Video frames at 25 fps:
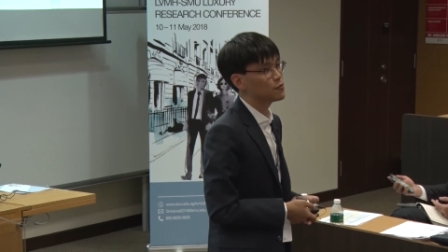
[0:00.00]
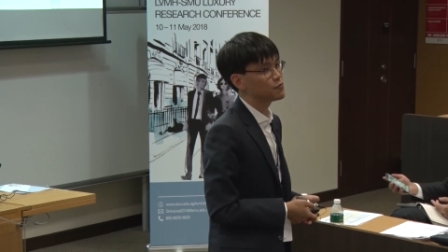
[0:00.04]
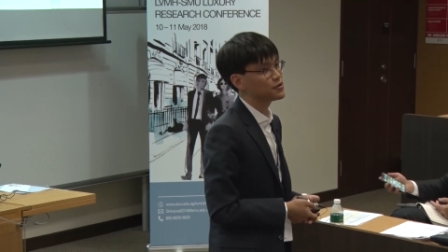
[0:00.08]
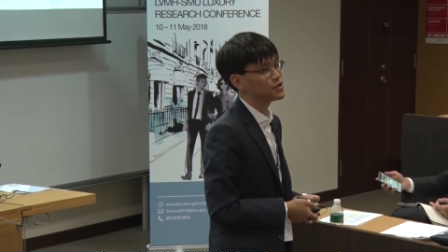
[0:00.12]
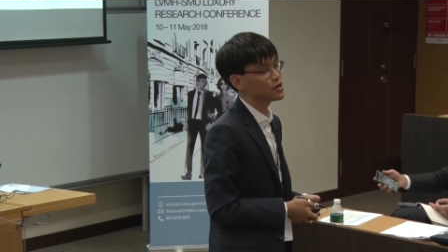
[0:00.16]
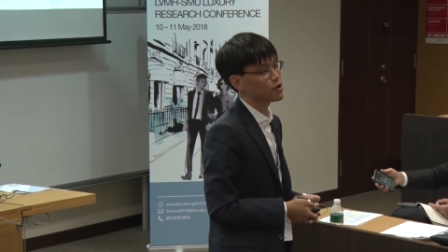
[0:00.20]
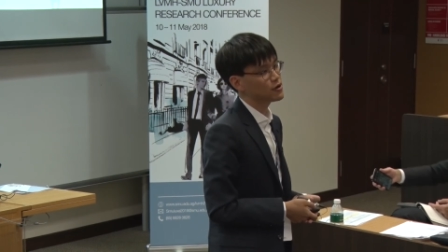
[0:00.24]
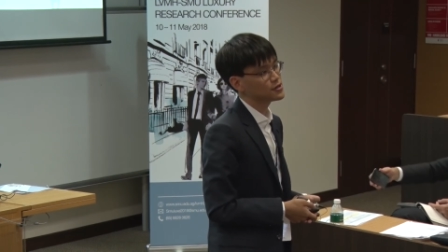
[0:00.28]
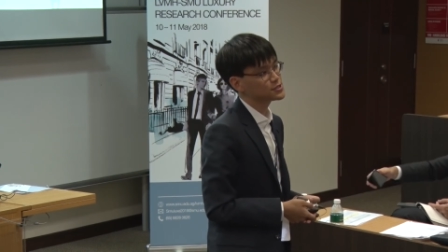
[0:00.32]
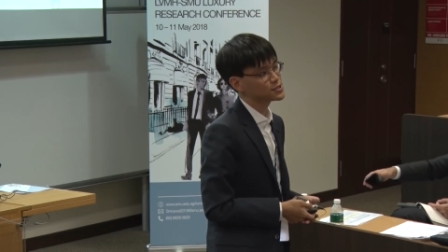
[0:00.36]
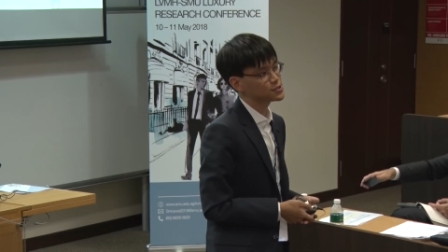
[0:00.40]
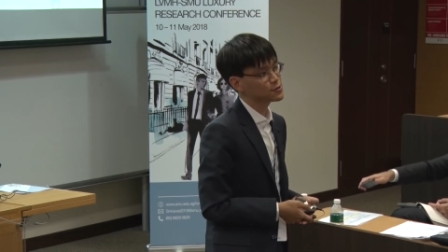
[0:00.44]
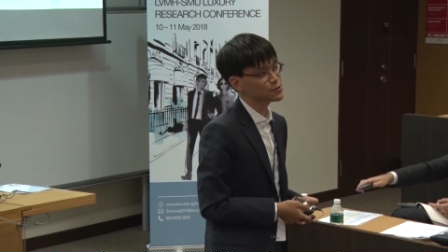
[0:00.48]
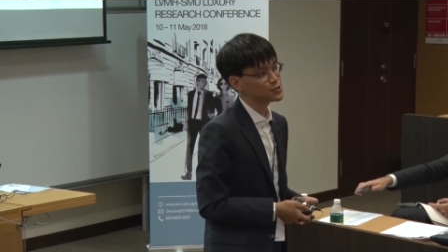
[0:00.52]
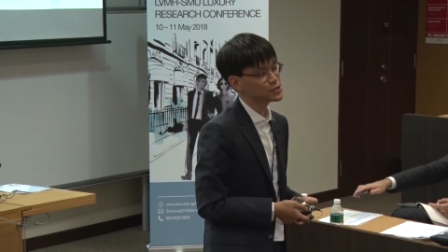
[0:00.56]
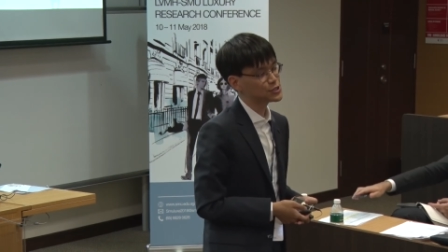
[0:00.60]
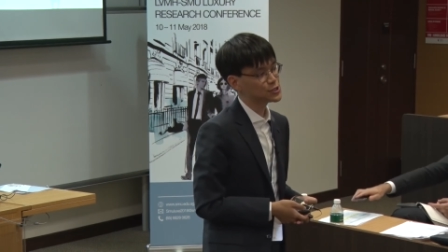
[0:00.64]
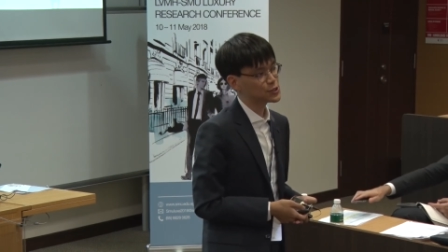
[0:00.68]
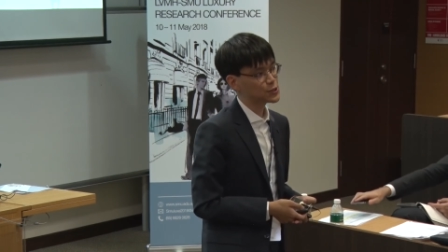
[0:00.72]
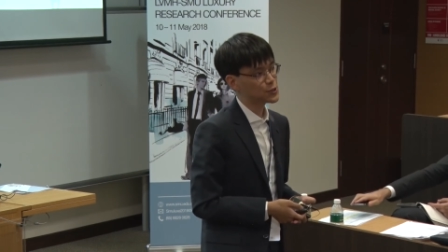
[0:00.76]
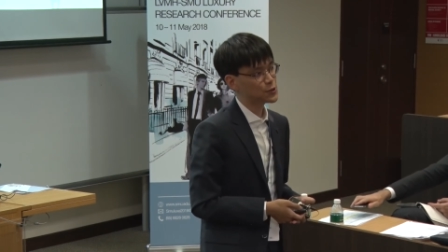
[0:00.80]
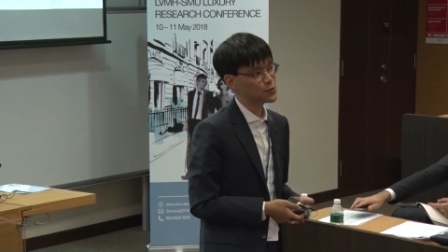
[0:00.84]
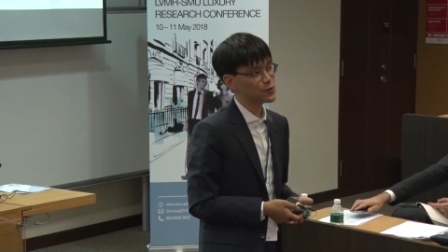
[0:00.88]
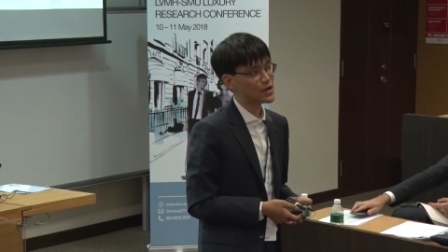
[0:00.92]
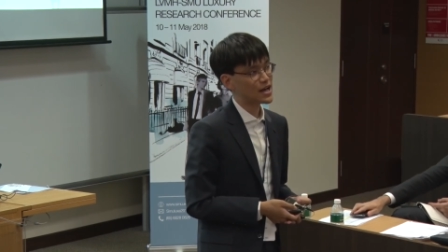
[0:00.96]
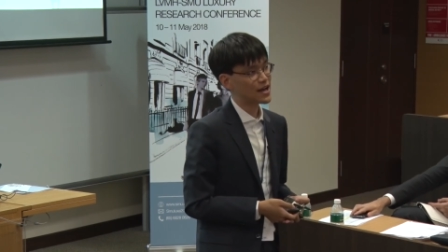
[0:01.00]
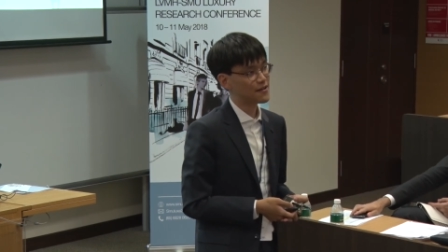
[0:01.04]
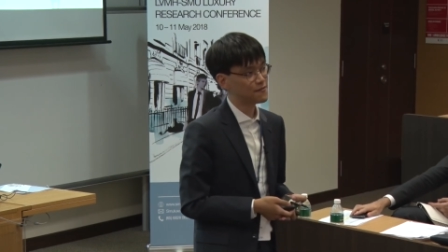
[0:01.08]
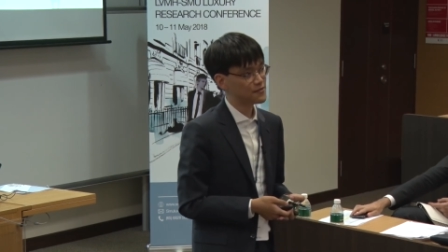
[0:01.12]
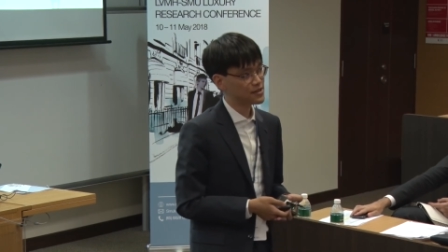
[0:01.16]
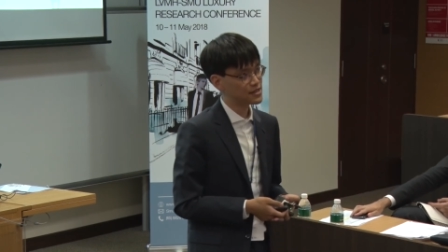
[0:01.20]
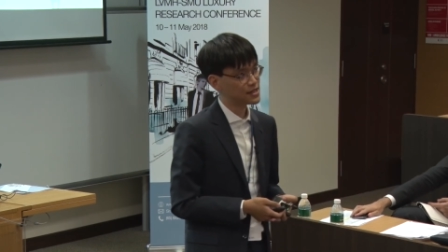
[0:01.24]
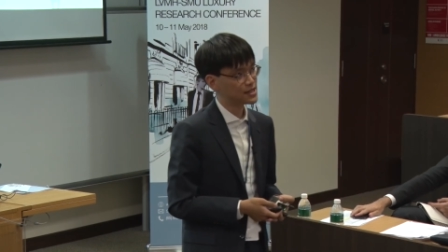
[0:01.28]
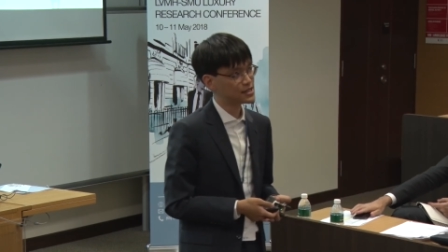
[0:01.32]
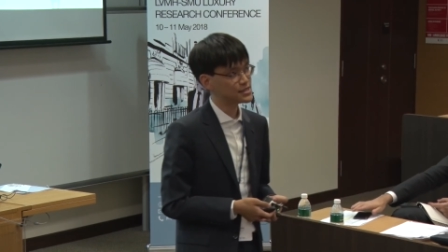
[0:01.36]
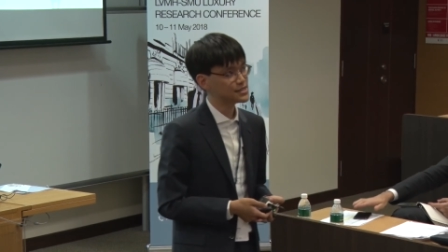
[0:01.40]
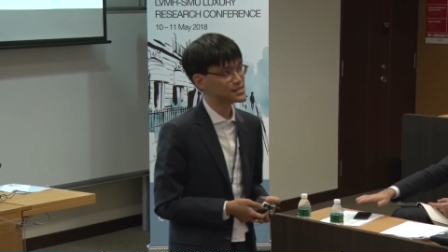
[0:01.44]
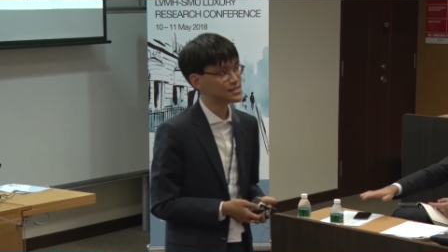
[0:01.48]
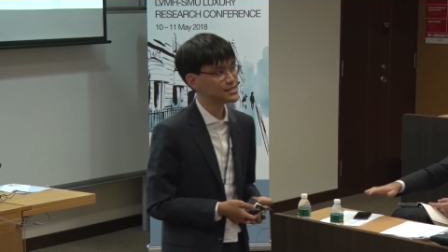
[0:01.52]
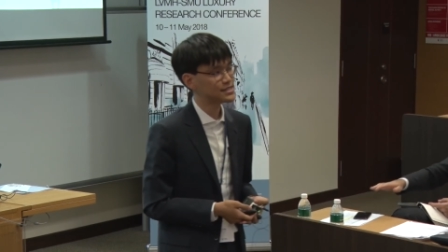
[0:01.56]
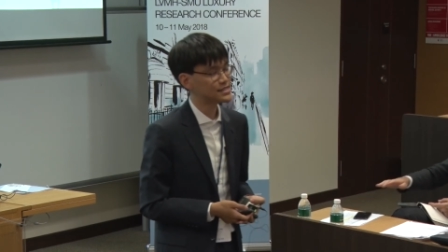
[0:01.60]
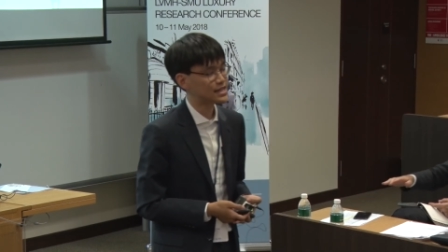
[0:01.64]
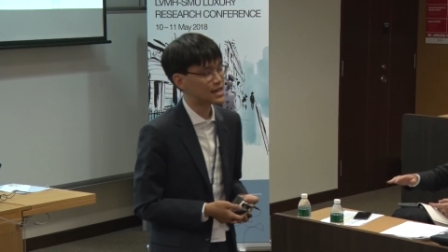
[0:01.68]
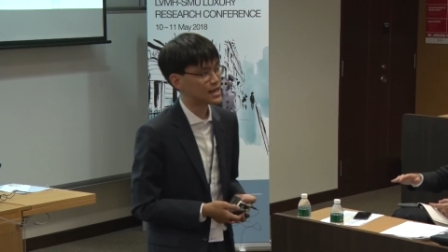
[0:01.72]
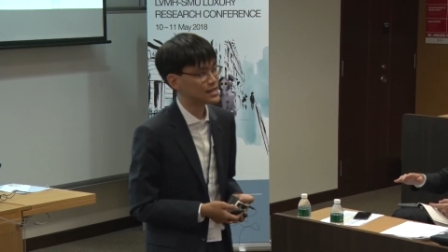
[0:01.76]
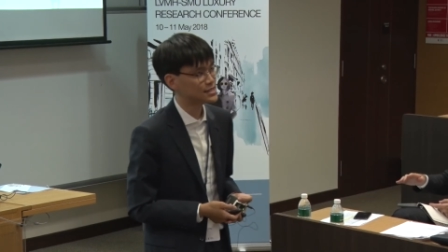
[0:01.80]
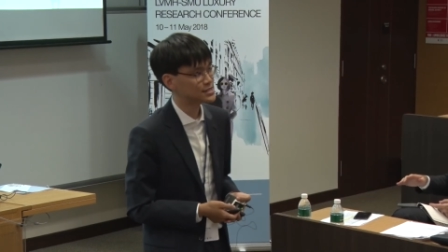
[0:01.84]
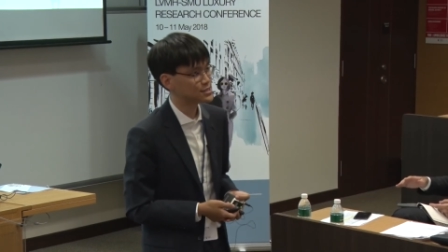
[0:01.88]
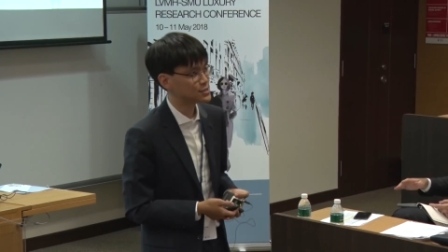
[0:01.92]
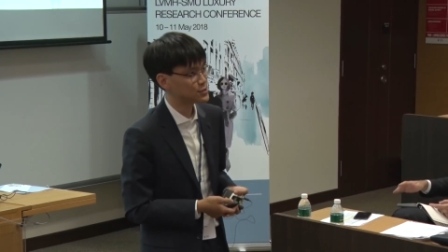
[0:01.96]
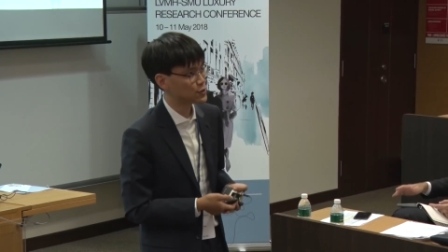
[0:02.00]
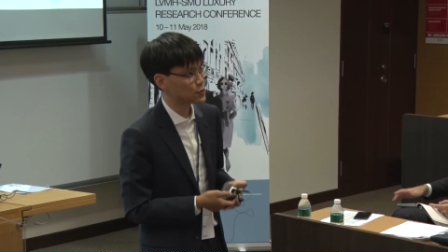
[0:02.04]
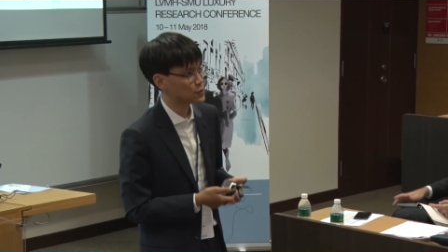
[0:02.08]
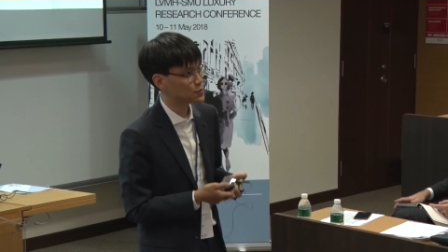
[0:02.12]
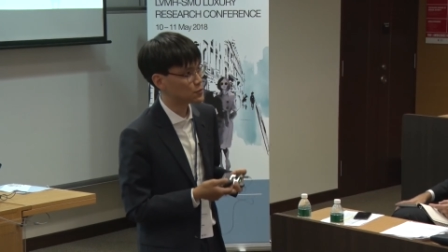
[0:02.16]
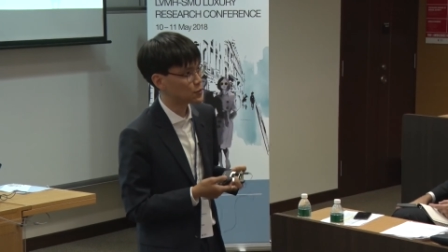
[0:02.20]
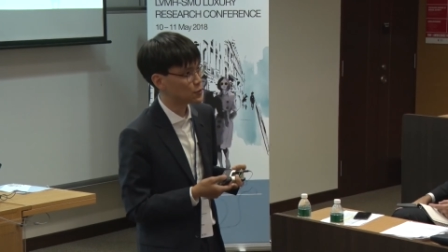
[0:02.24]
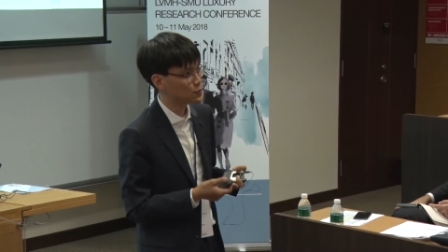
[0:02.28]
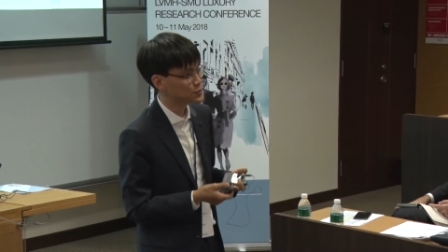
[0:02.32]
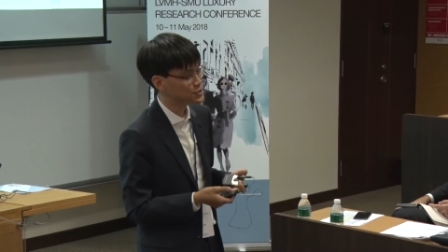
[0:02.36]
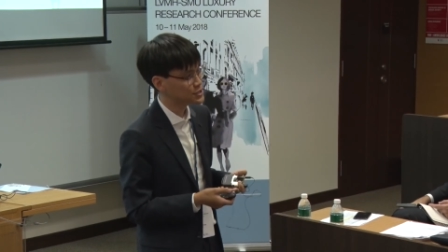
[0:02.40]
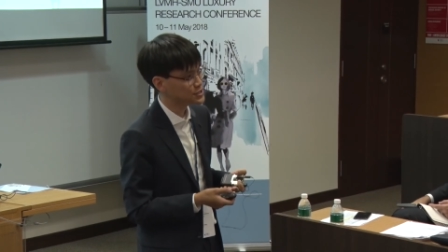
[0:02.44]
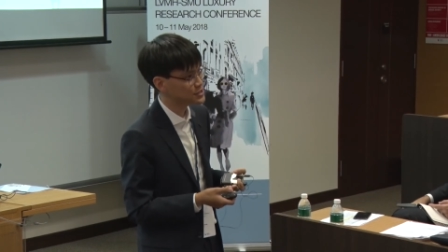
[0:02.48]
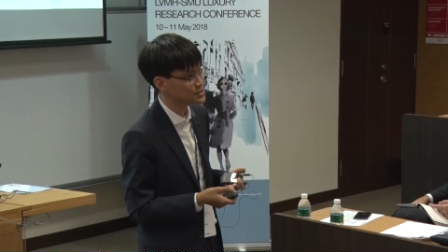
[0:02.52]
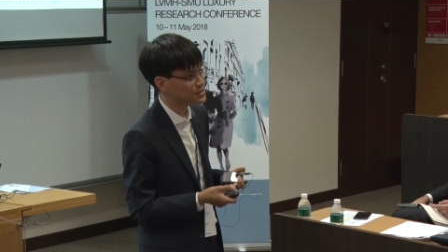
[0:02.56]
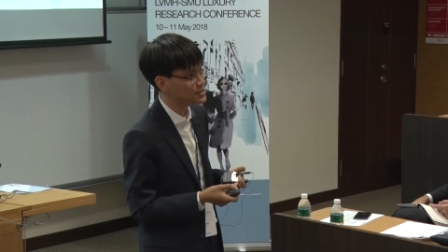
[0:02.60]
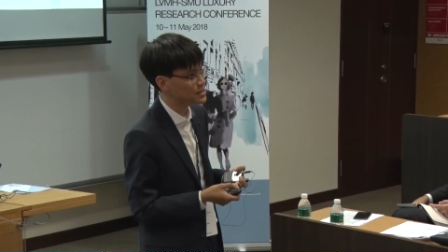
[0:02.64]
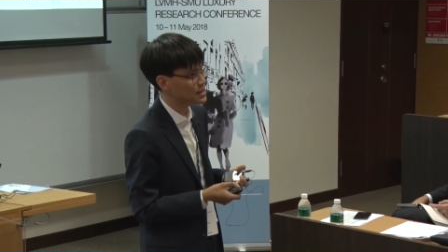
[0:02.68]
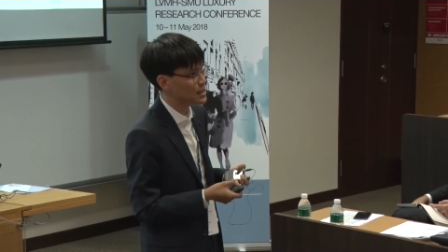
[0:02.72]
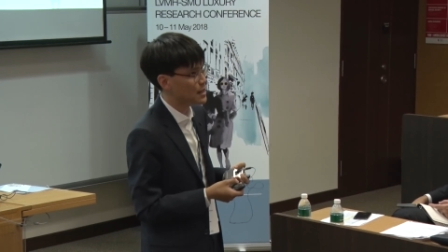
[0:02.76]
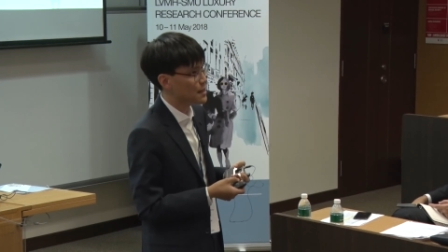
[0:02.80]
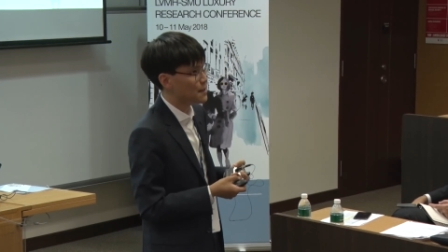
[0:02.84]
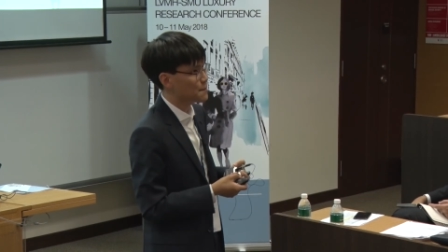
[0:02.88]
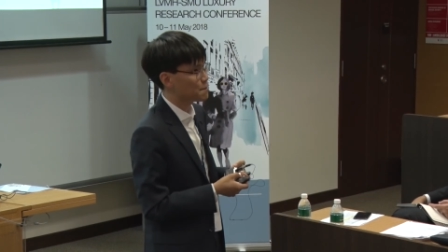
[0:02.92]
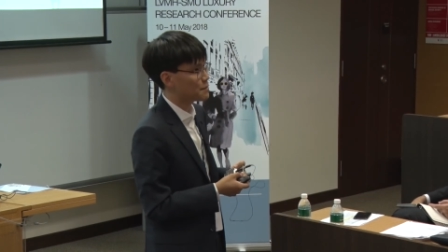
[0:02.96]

We also show evidence that slow motion